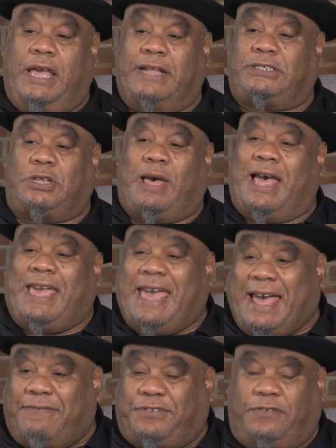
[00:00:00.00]
And so I
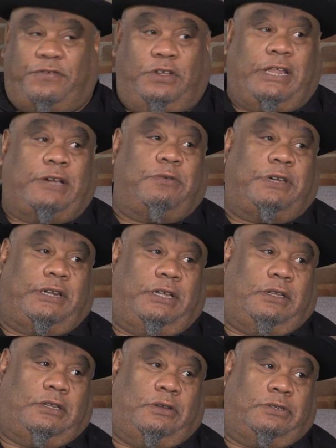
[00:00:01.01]
have to feel like we're
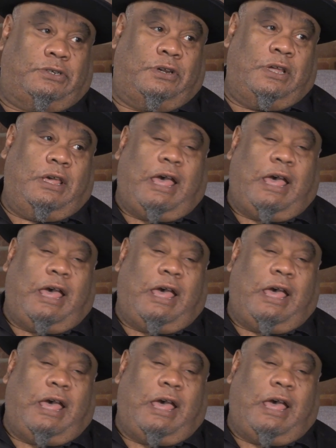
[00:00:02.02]
getting closer.